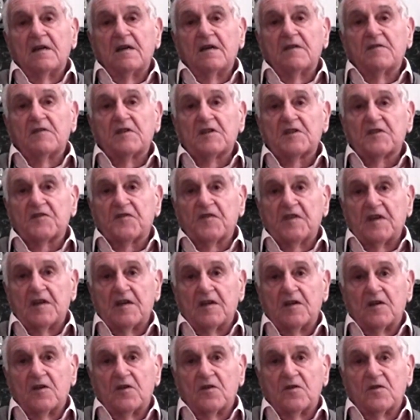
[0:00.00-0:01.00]
this
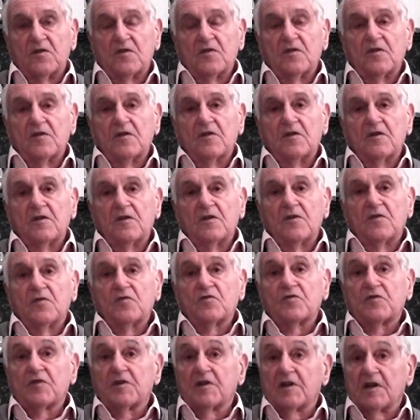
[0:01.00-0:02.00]
video
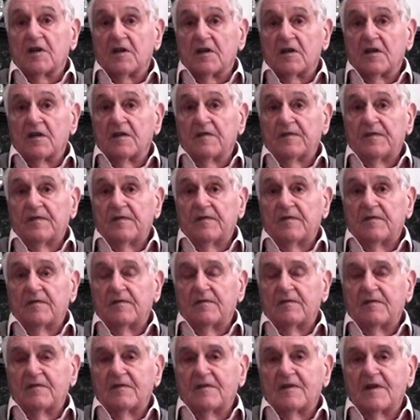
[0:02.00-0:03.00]
to her.
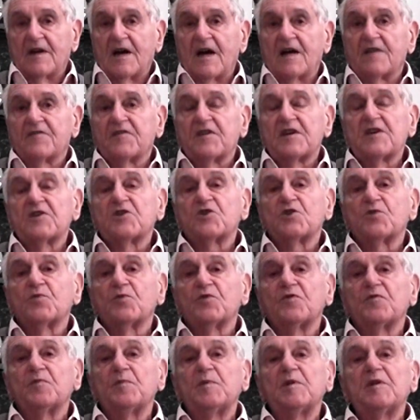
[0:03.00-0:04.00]
I think she would
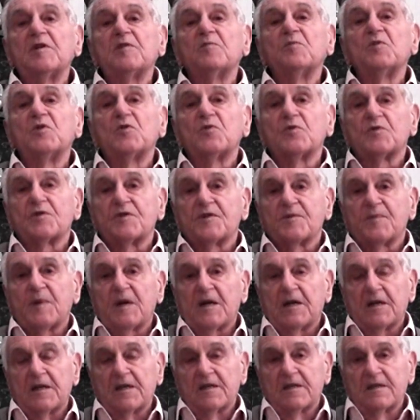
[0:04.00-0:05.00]
have been amused by
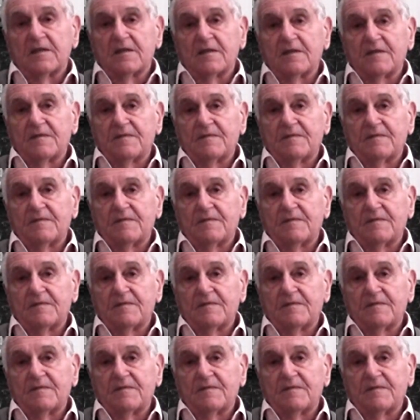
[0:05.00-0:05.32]
it.